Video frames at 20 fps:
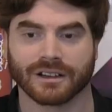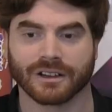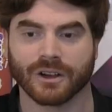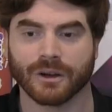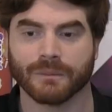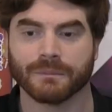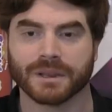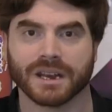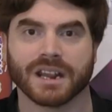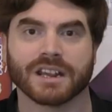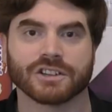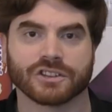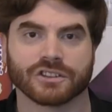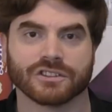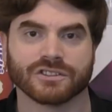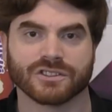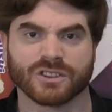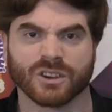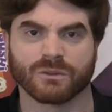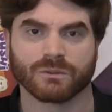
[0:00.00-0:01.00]

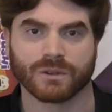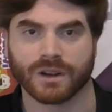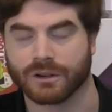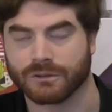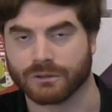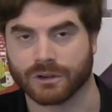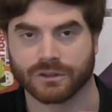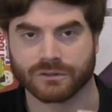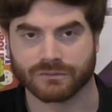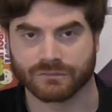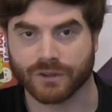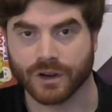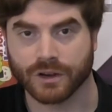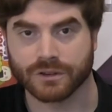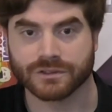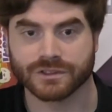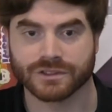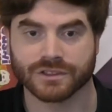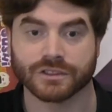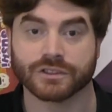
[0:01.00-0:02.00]
combinations of railroad and
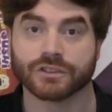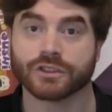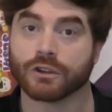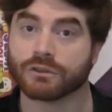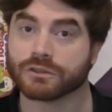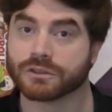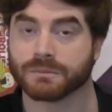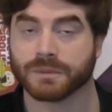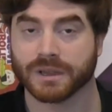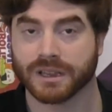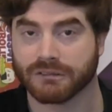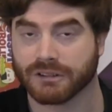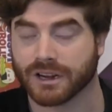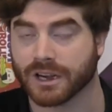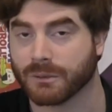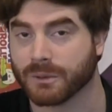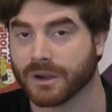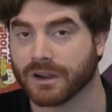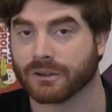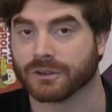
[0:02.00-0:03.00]
roads that don't appear
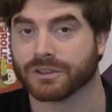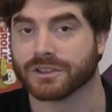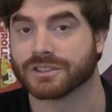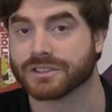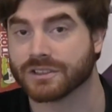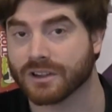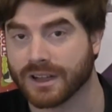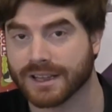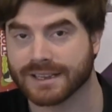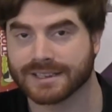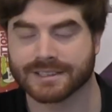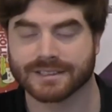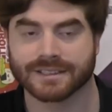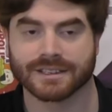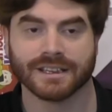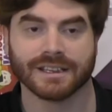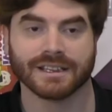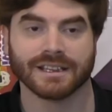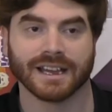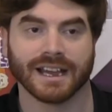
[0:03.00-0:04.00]
anywhere on the dice,
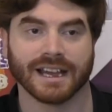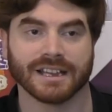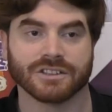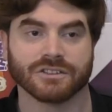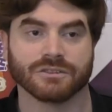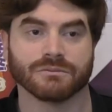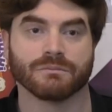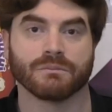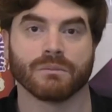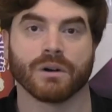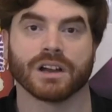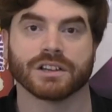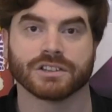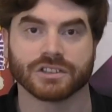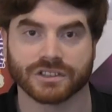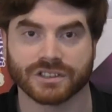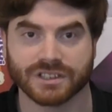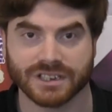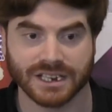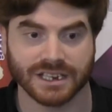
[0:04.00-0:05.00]
and you might
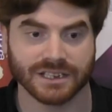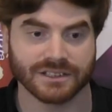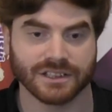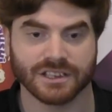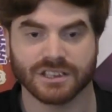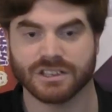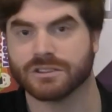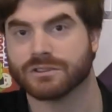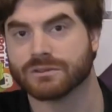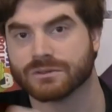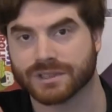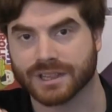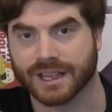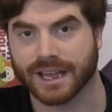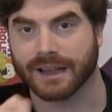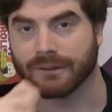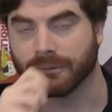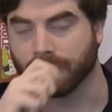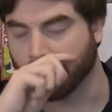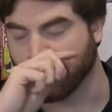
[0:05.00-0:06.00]
just need to use
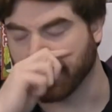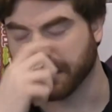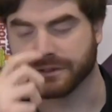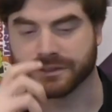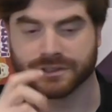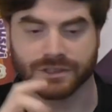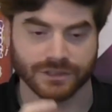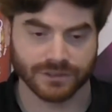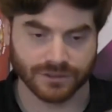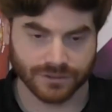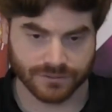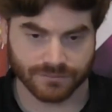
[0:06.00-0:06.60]
that one to